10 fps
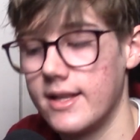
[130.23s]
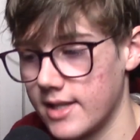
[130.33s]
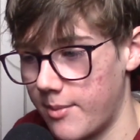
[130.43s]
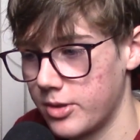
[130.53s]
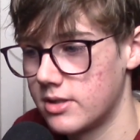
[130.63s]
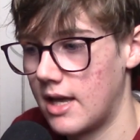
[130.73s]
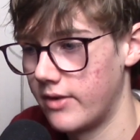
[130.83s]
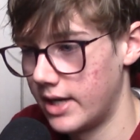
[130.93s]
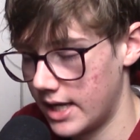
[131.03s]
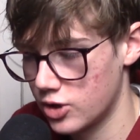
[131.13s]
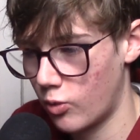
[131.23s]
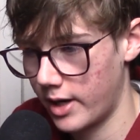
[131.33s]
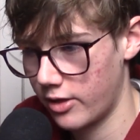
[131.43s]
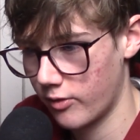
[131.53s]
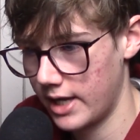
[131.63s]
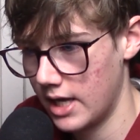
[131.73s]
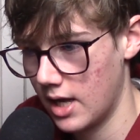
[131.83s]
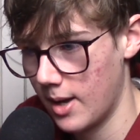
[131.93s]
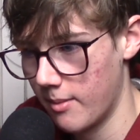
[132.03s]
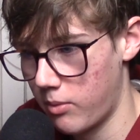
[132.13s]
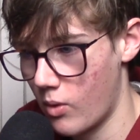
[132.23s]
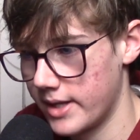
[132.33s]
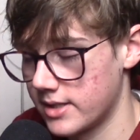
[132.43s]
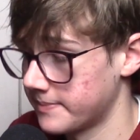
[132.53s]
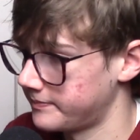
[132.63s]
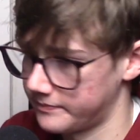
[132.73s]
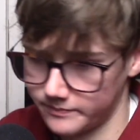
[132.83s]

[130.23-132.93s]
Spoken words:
ended up with 7 and 23 points.